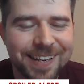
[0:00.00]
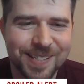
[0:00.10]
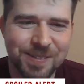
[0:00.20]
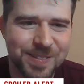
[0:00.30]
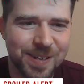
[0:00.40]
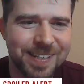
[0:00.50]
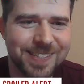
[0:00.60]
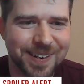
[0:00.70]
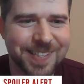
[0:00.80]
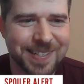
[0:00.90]
and that's what's so
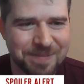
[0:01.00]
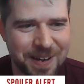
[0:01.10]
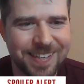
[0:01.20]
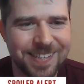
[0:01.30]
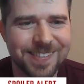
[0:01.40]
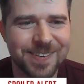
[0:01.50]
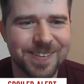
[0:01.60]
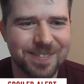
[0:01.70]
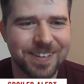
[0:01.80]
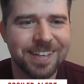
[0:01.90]
exciting about it. It's so
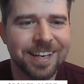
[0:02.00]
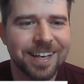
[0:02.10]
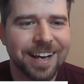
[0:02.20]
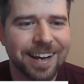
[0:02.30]
different.